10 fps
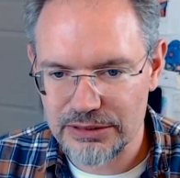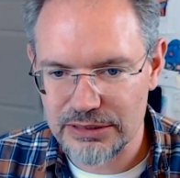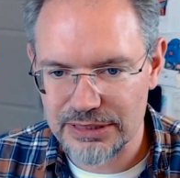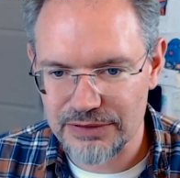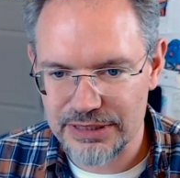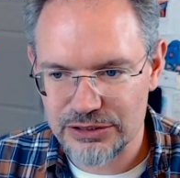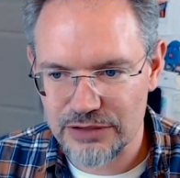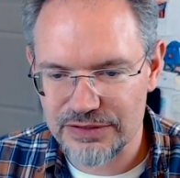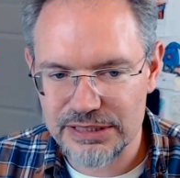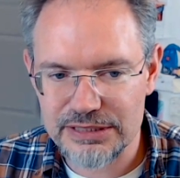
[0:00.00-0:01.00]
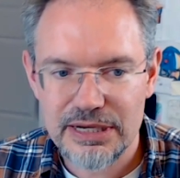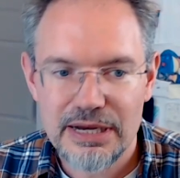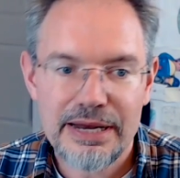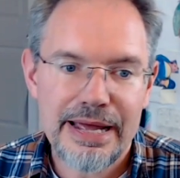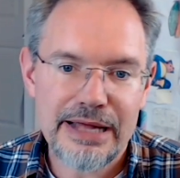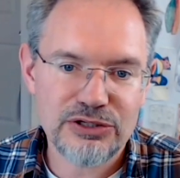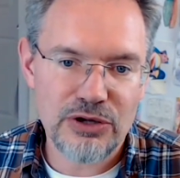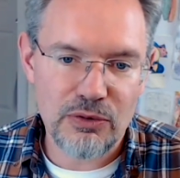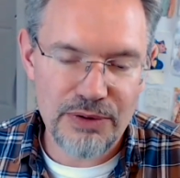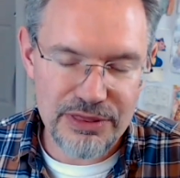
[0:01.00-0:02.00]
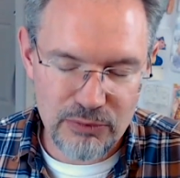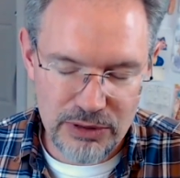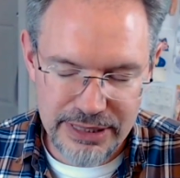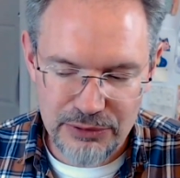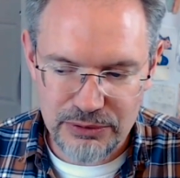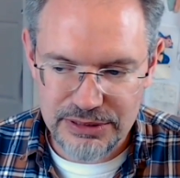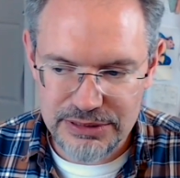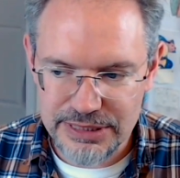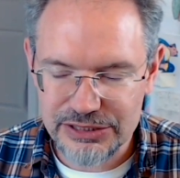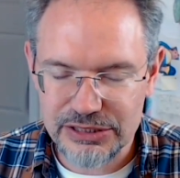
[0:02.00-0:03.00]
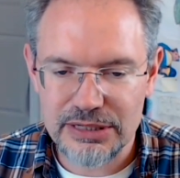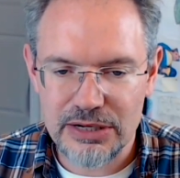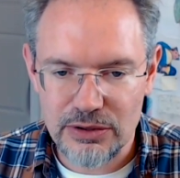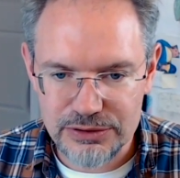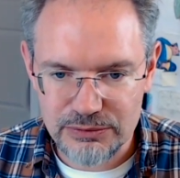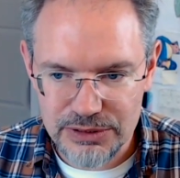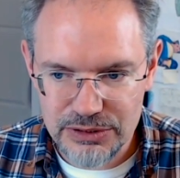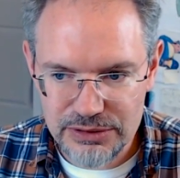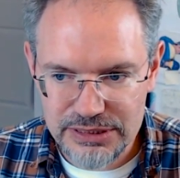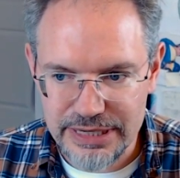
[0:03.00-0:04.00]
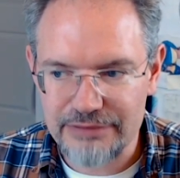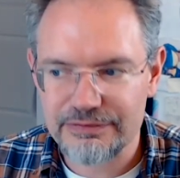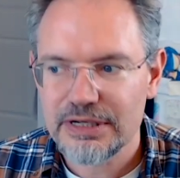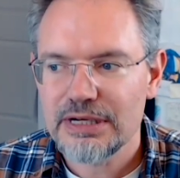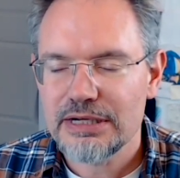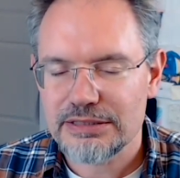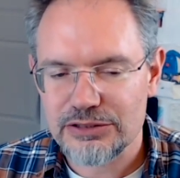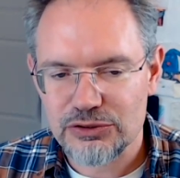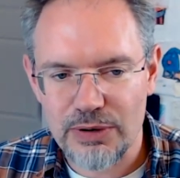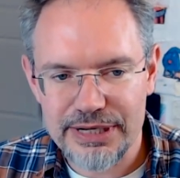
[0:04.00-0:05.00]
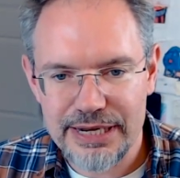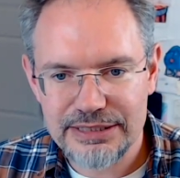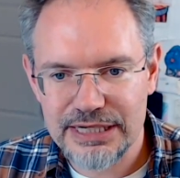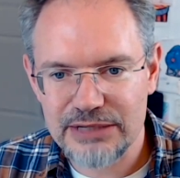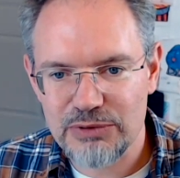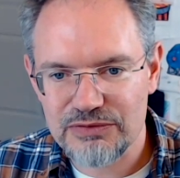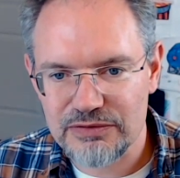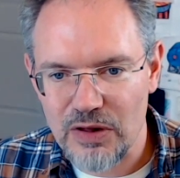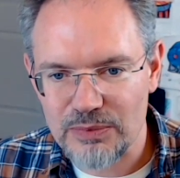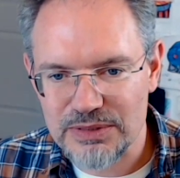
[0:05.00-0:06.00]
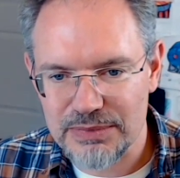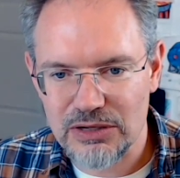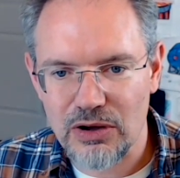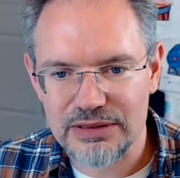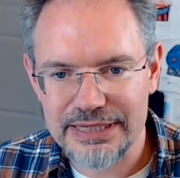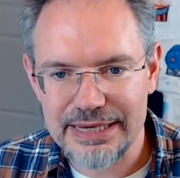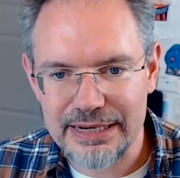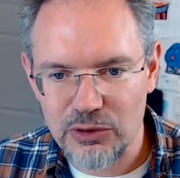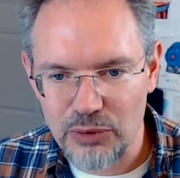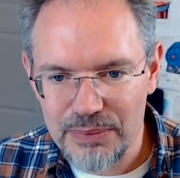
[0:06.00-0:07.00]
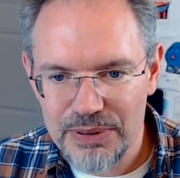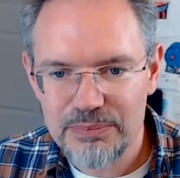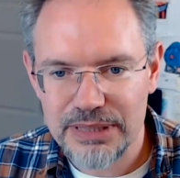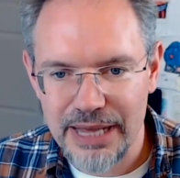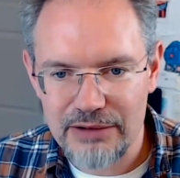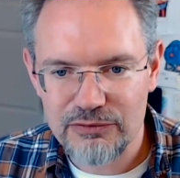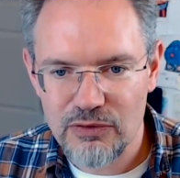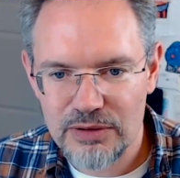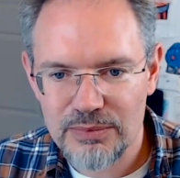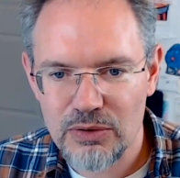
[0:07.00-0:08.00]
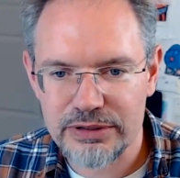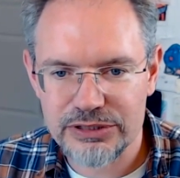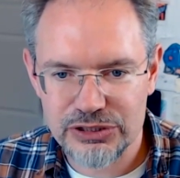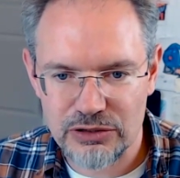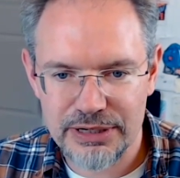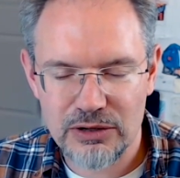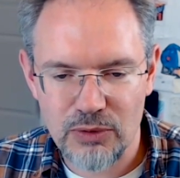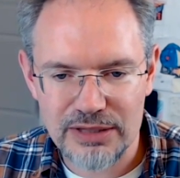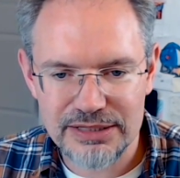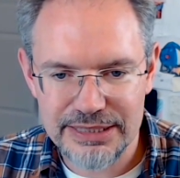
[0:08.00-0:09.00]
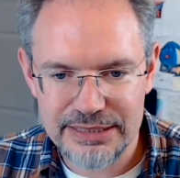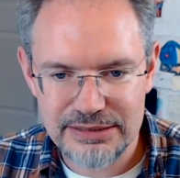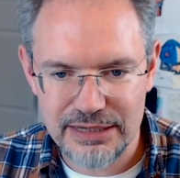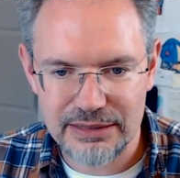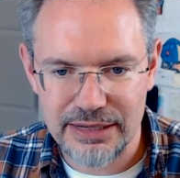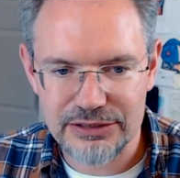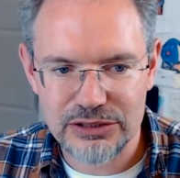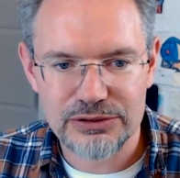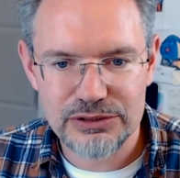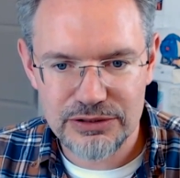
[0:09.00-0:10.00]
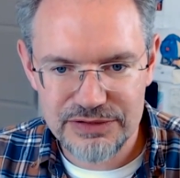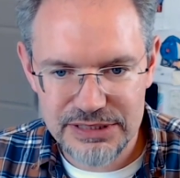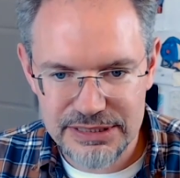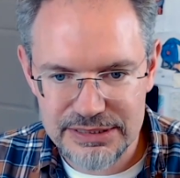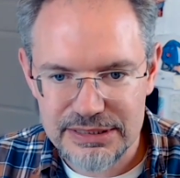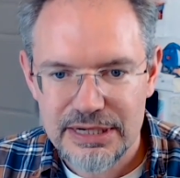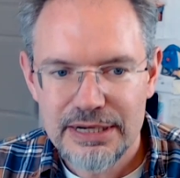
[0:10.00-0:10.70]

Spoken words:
deliver these services. And so with the World Health Organization and also with UNICEF, since 2018, we've developed something called the EQUIP platform, or Ensuring Quality in Psychological Services.